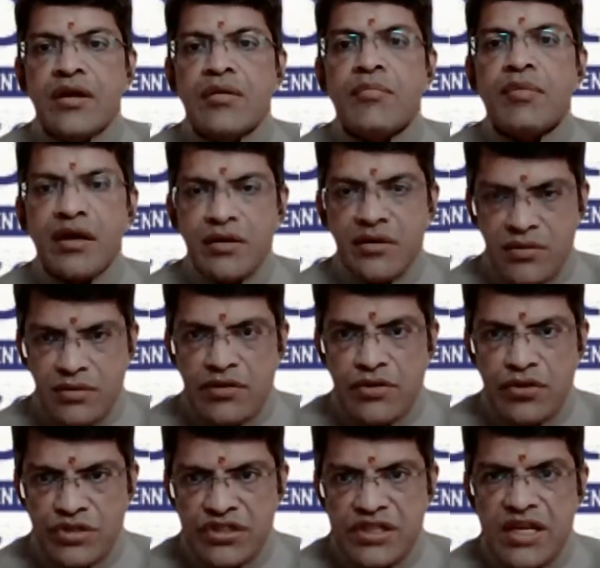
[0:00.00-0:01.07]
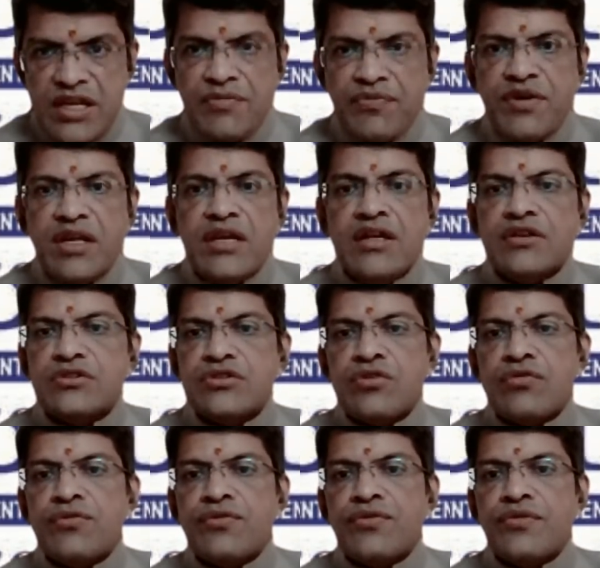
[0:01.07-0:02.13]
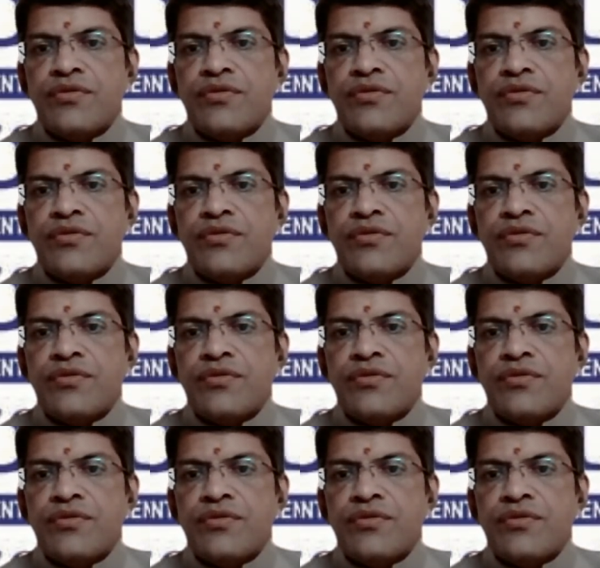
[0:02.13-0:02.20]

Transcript: But your safety is of